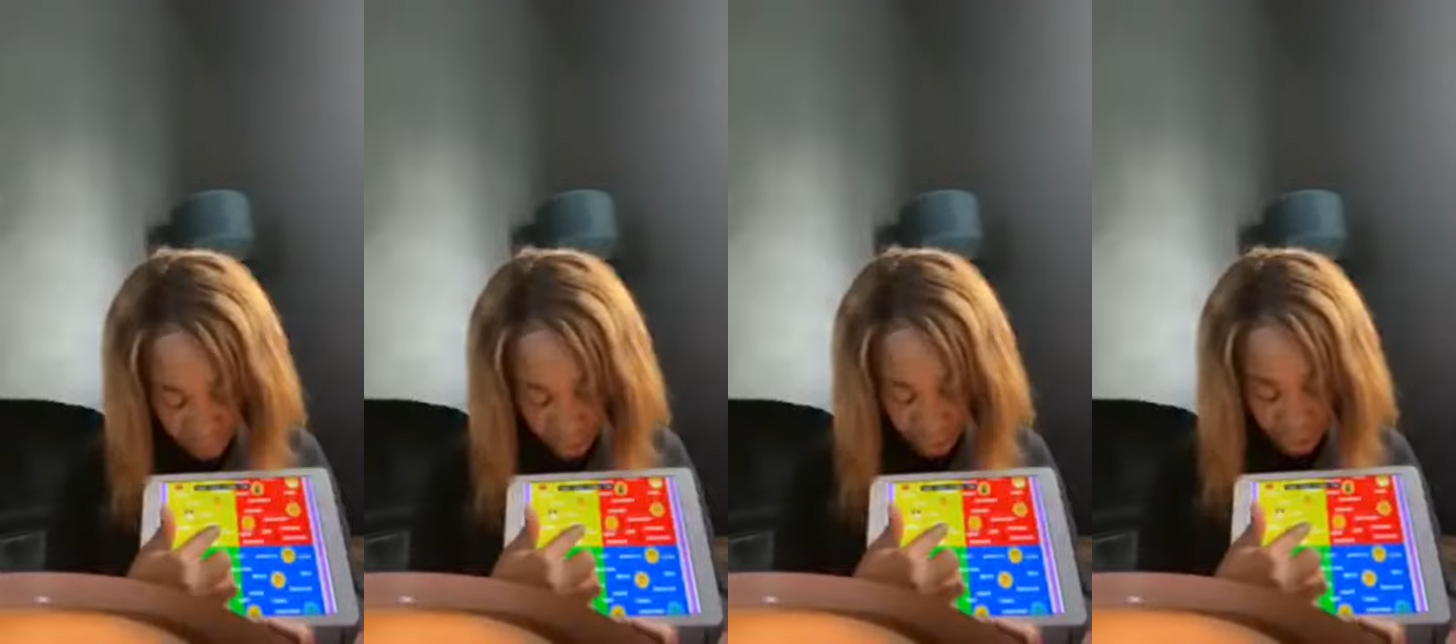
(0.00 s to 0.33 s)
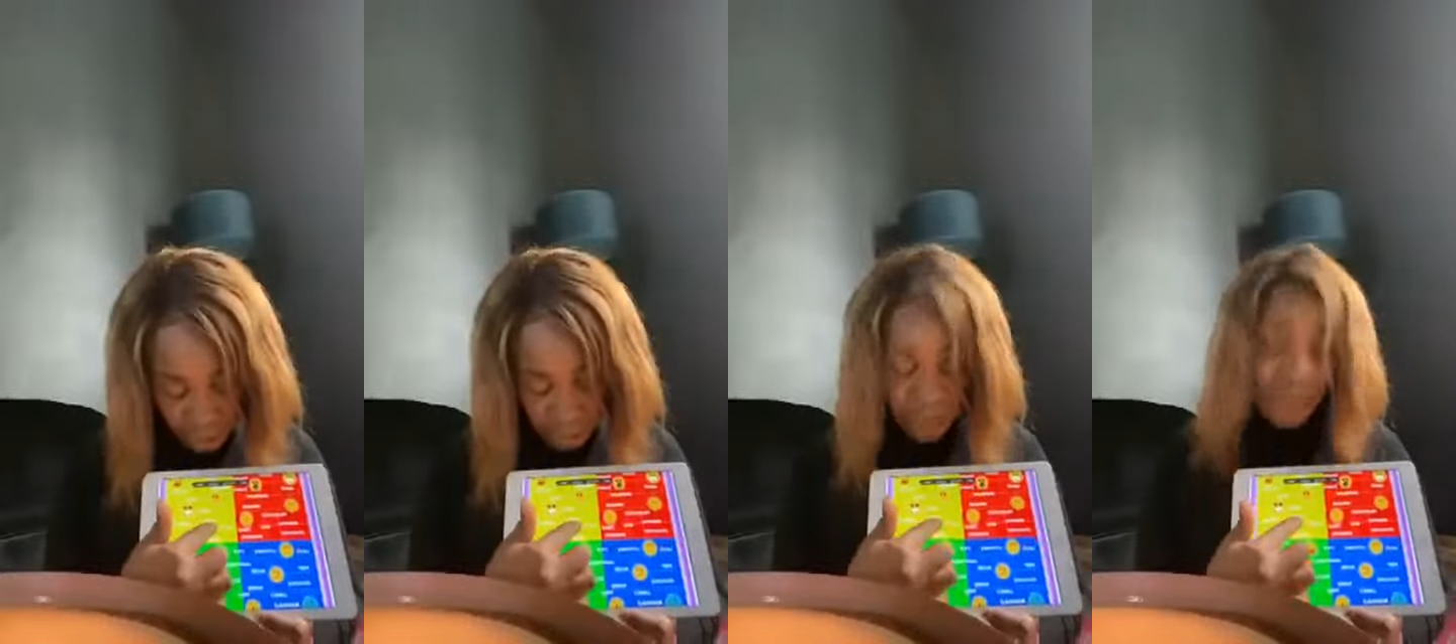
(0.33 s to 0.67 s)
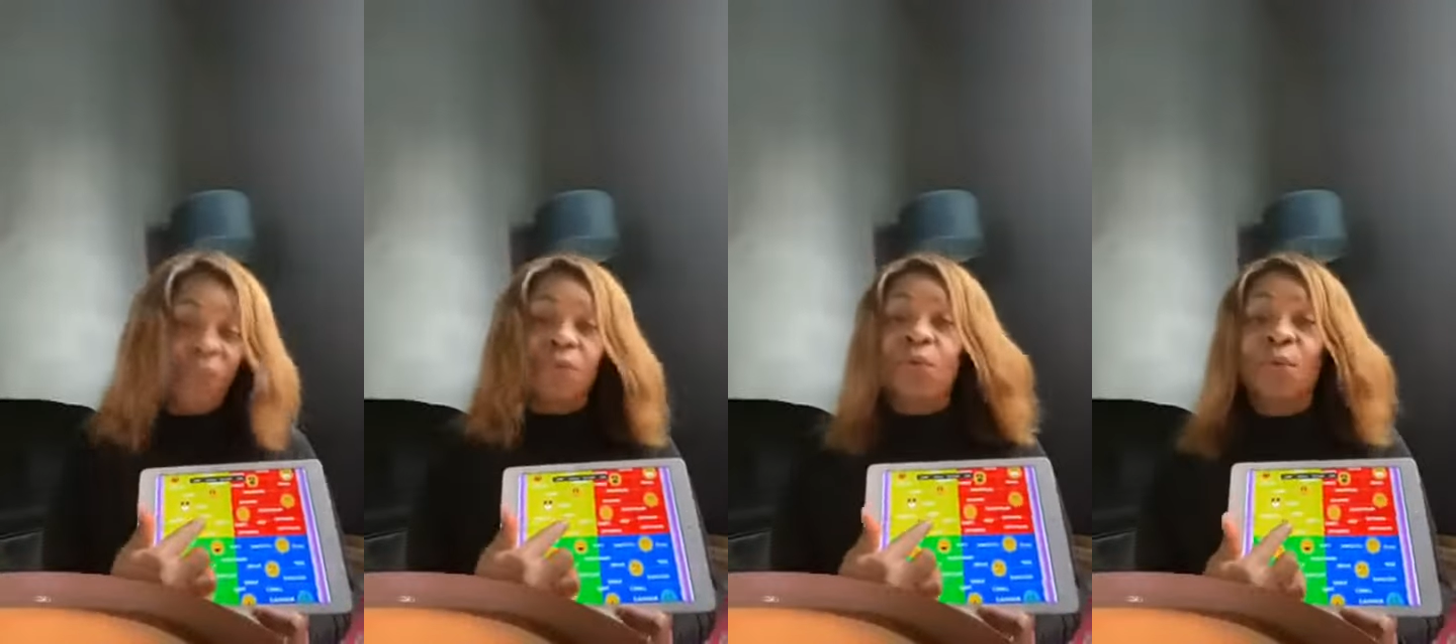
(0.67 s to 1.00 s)

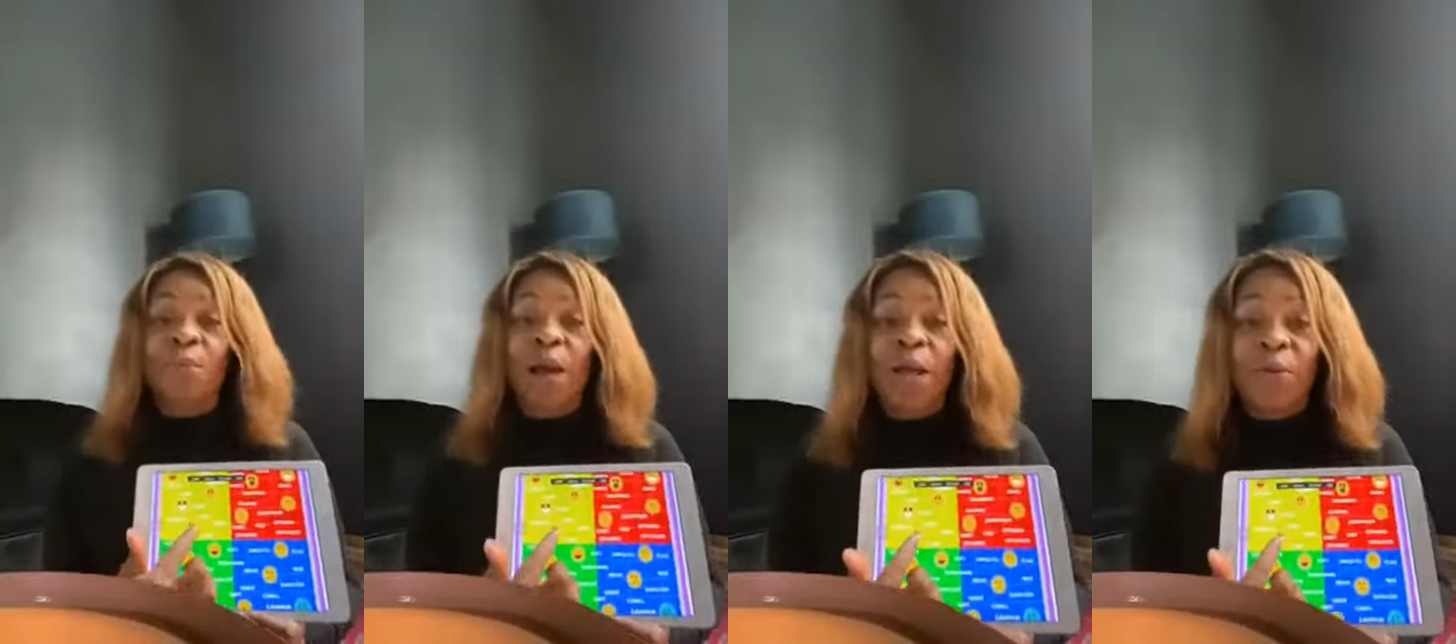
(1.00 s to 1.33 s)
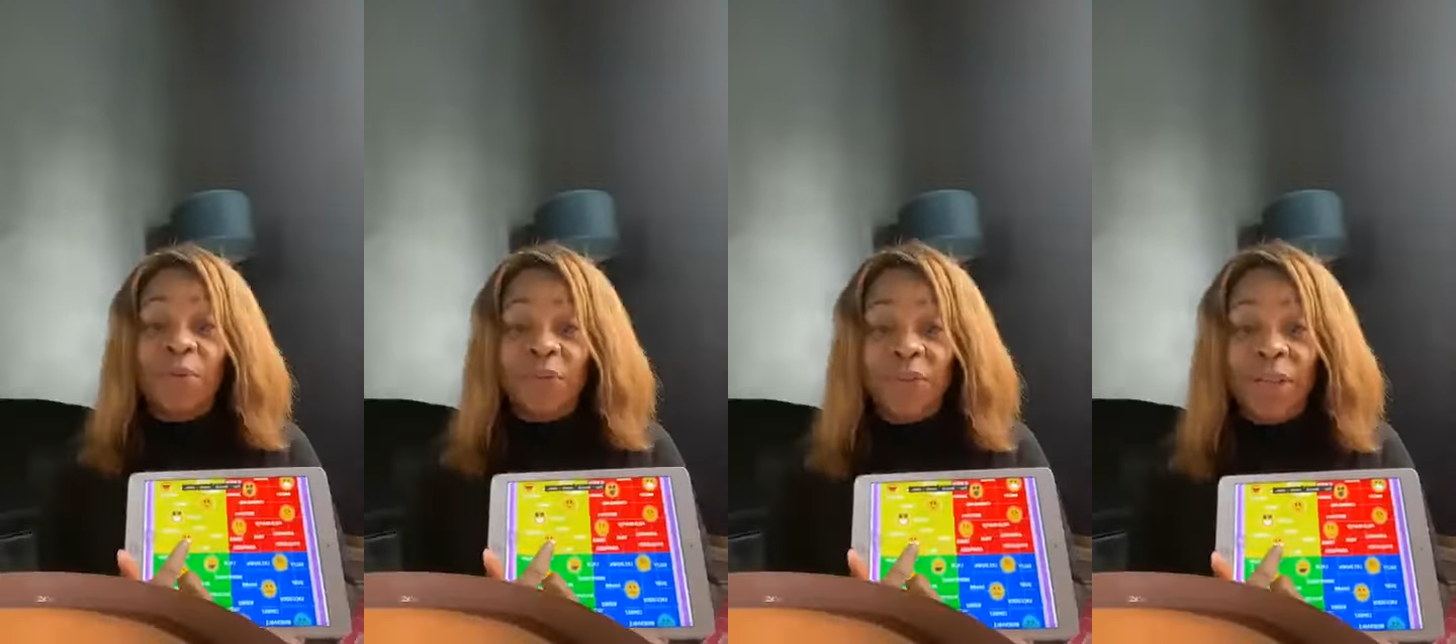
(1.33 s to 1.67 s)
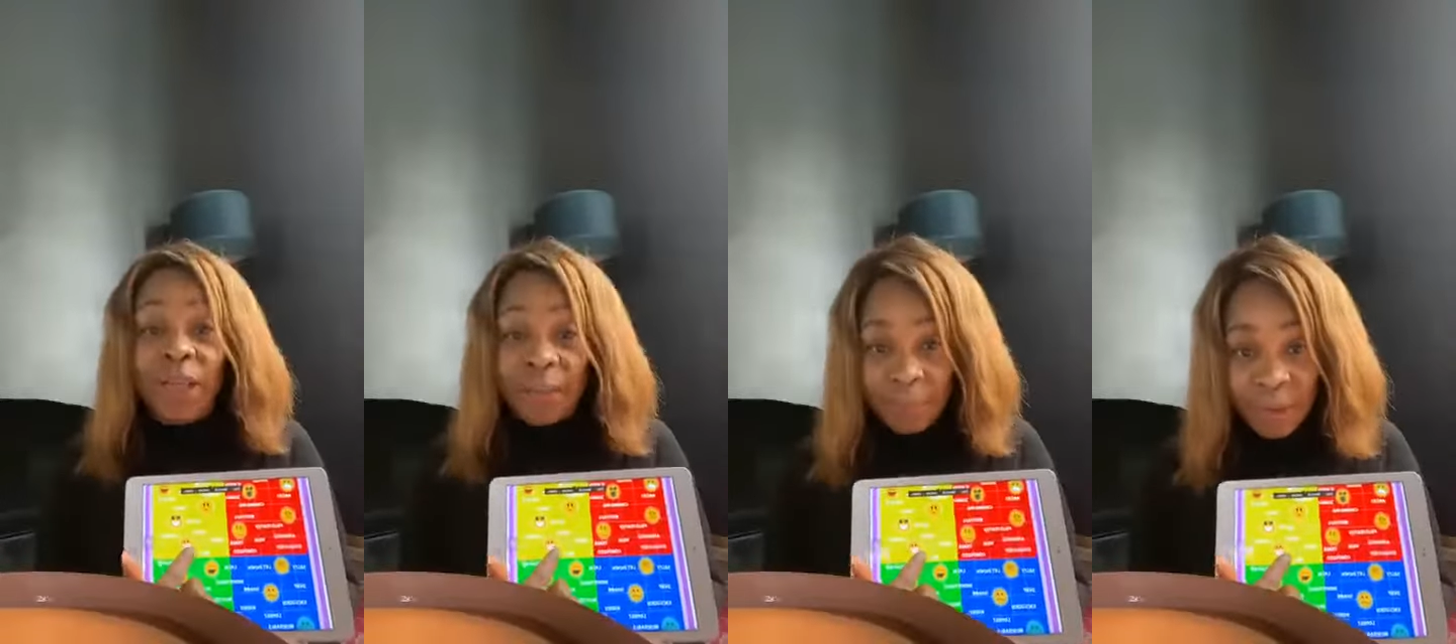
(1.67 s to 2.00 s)
alert or mild,
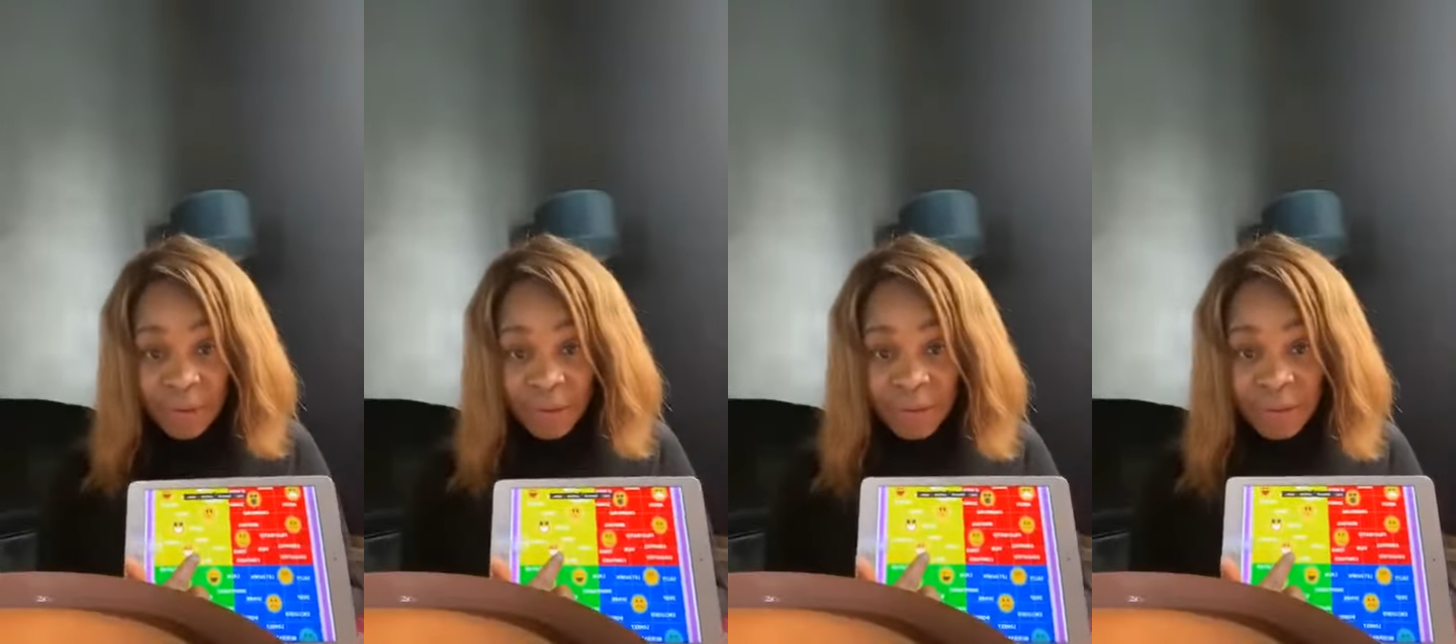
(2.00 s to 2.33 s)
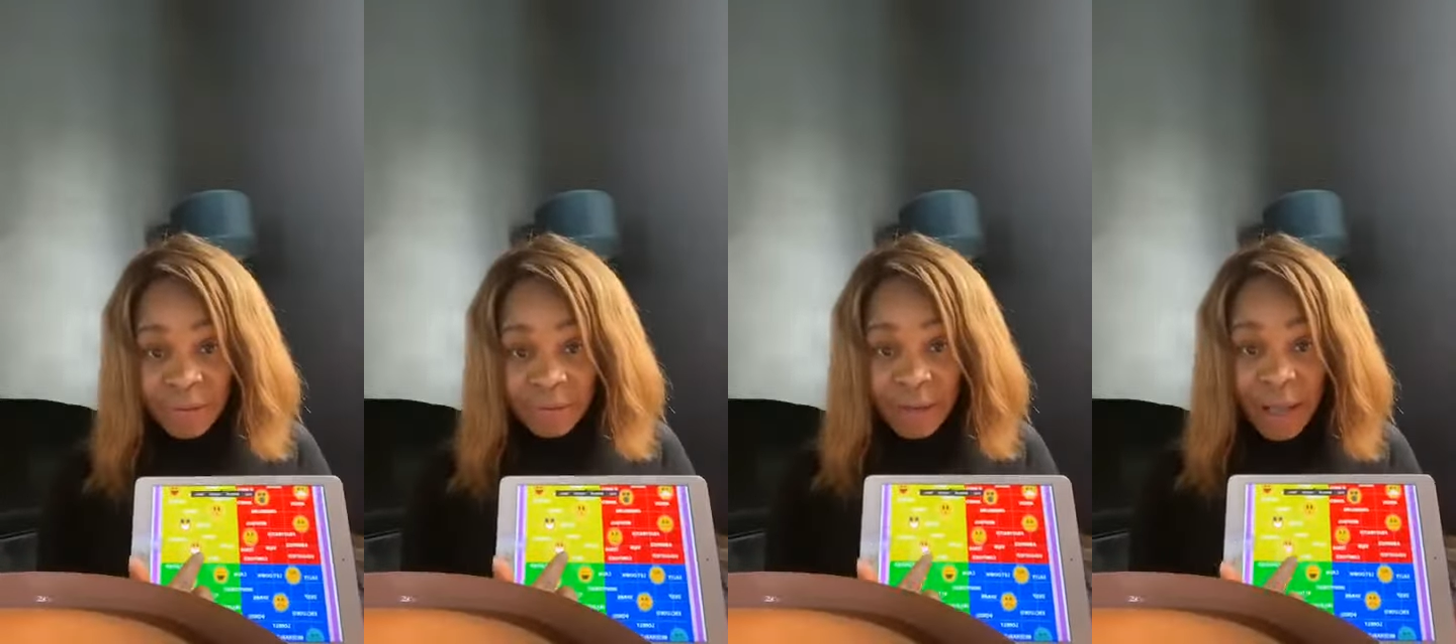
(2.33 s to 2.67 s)
because